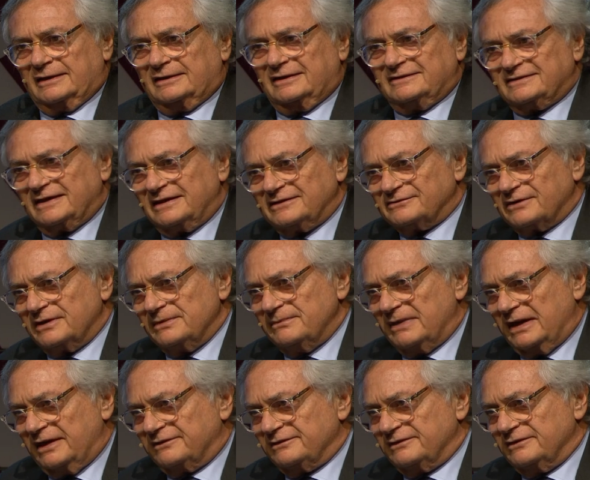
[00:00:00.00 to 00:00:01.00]
The central
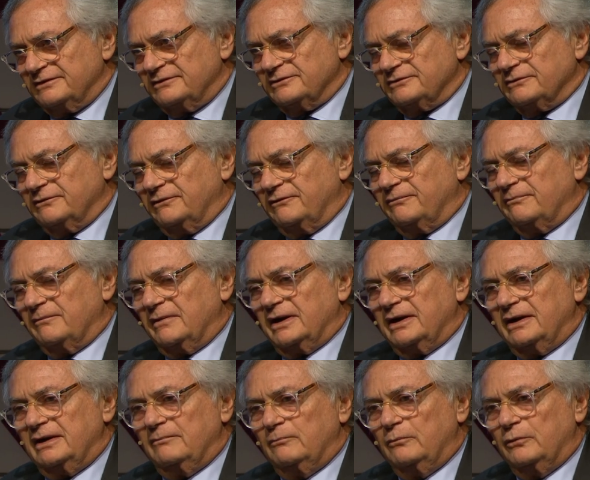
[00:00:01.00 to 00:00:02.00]
message of
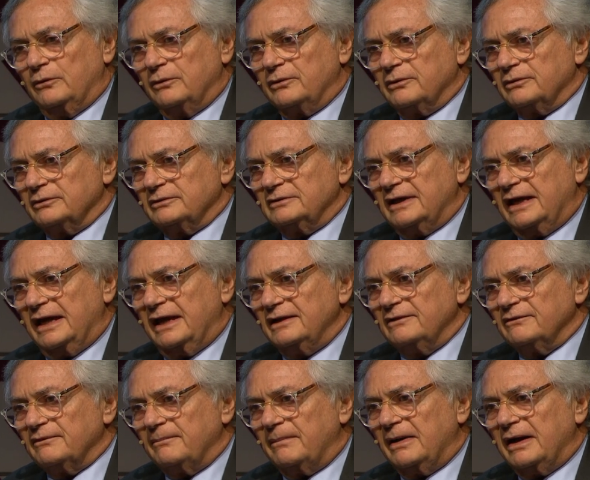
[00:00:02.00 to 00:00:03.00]
my book on the
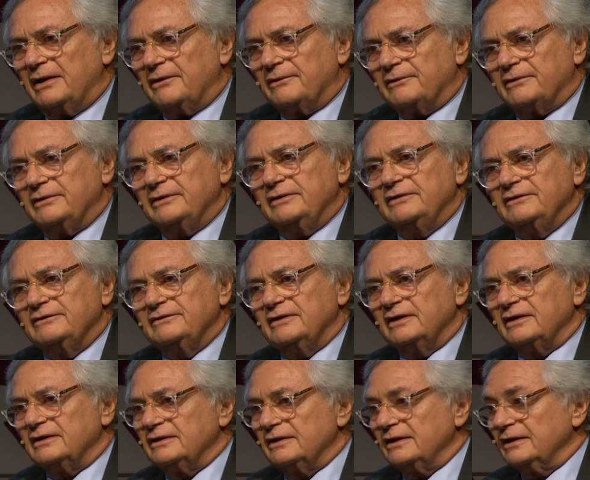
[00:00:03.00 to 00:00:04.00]
end of power is
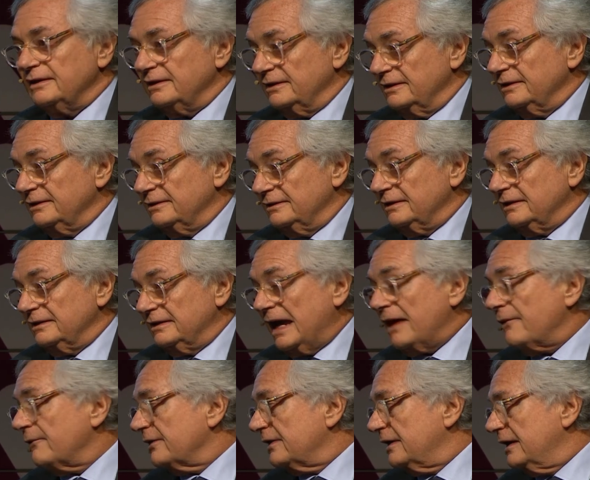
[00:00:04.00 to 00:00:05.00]
that uh,
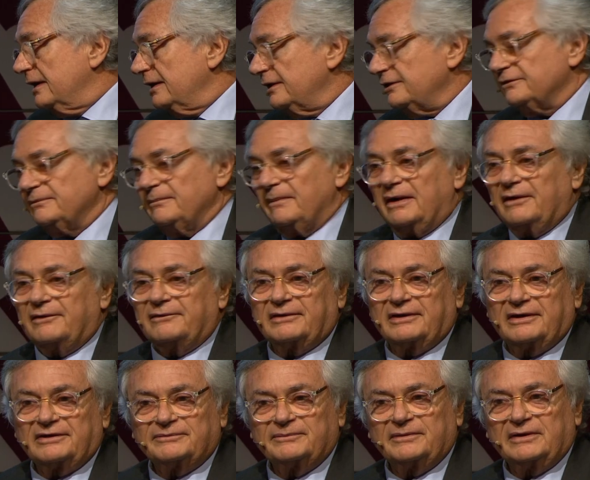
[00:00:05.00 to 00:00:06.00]
nowadays power
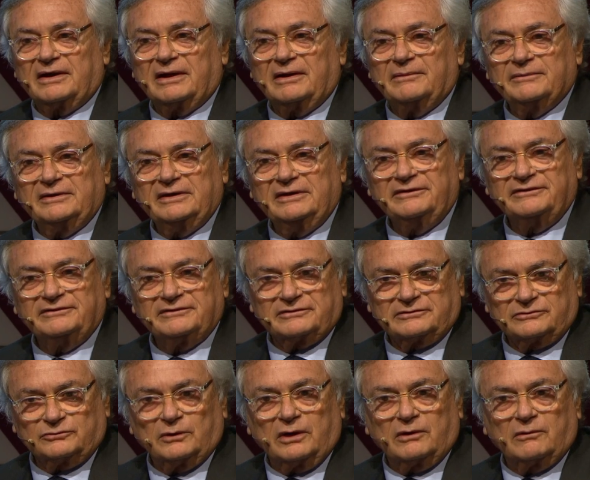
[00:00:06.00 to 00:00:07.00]
has become easier
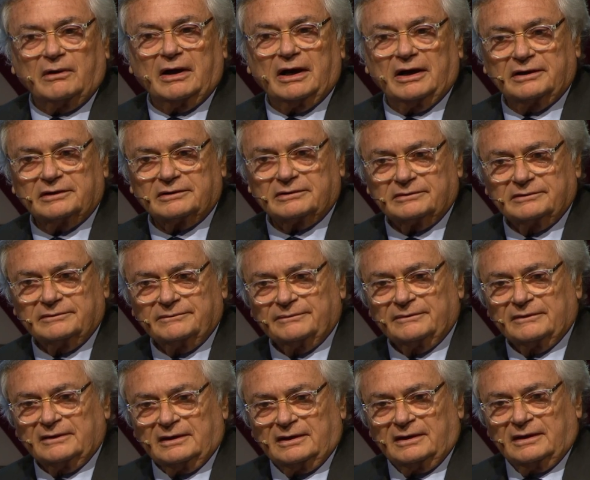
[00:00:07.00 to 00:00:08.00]
to acquire,
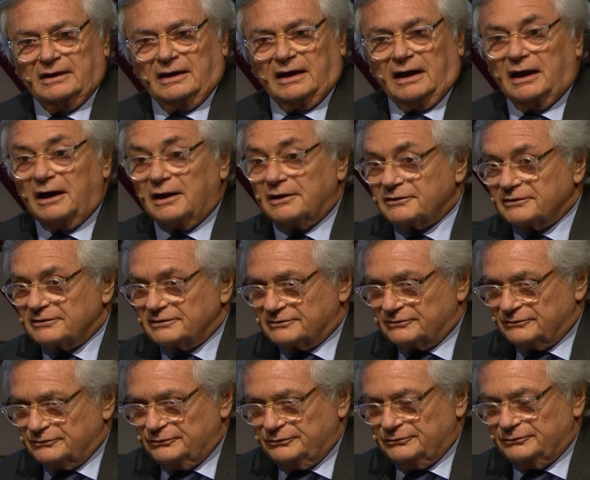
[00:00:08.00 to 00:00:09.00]
harder
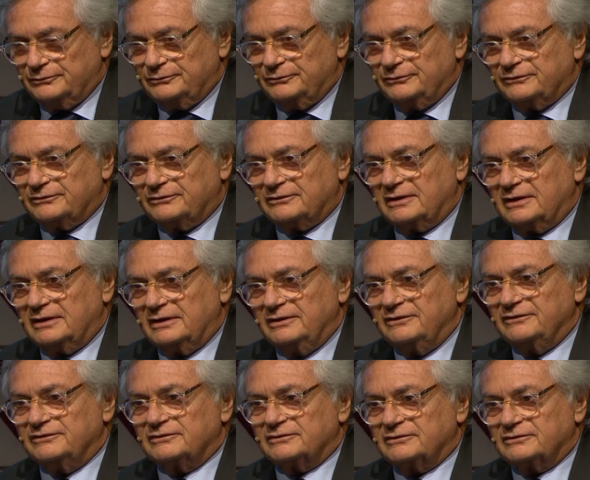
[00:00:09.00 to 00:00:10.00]
to use, and
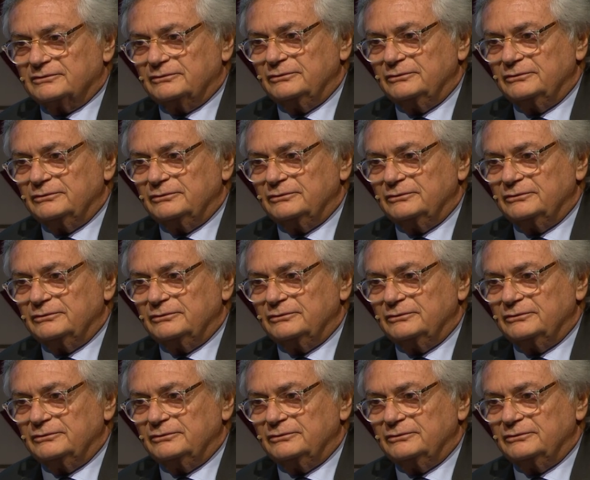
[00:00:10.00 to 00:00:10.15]
easier to